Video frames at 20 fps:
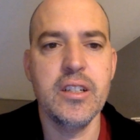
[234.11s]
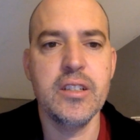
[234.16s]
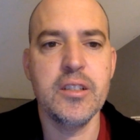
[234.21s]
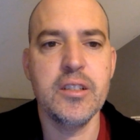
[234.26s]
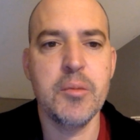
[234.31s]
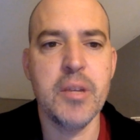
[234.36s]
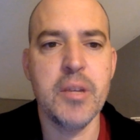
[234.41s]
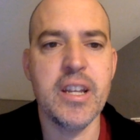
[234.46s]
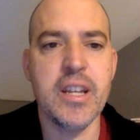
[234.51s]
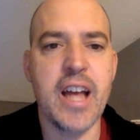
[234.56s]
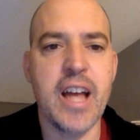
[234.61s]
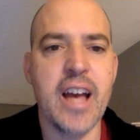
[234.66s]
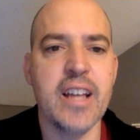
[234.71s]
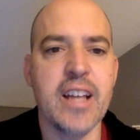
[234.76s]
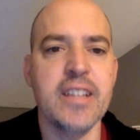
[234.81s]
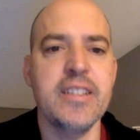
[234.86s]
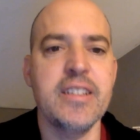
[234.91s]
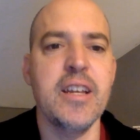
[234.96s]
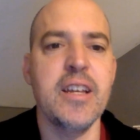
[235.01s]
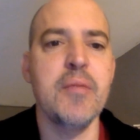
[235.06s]
to be an
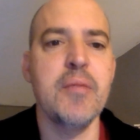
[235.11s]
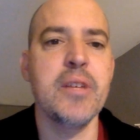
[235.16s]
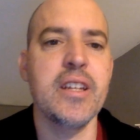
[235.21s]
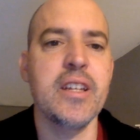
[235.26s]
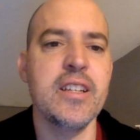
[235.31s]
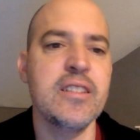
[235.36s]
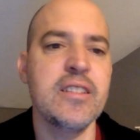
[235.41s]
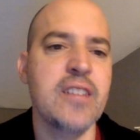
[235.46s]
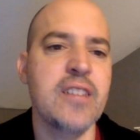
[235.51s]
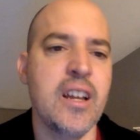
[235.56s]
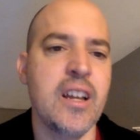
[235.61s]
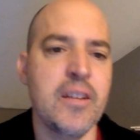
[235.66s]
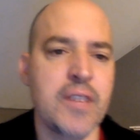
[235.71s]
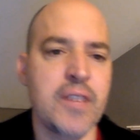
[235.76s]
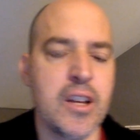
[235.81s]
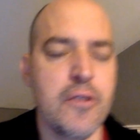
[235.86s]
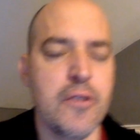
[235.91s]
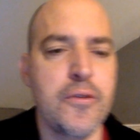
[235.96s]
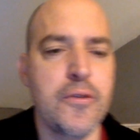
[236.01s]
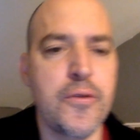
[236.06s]
academic, is kind of
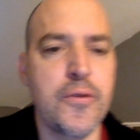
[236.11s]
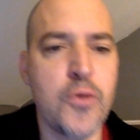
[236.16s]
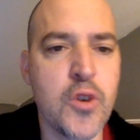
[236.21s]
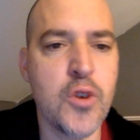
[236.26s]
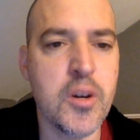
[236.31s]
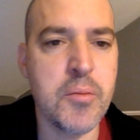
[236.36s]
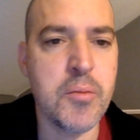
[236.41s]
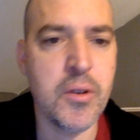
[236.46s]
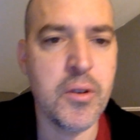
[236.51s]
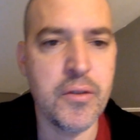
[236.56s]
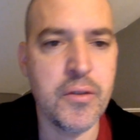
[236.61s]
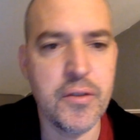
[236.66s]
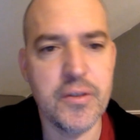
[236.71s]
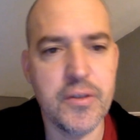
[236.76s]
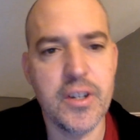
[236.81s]
like a form of